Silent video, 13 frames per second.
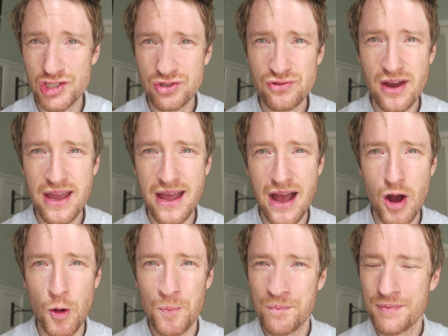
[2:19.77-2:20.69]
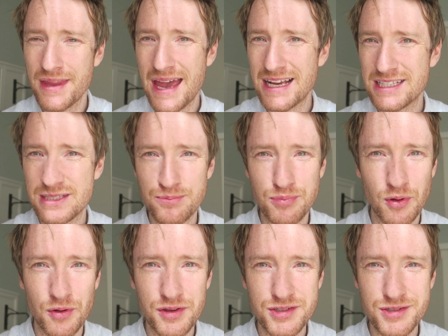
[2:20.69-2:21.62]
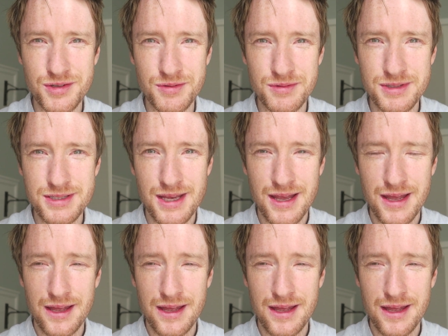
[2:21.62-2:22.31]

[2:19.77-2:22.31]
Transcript: straight out, explore the dunes,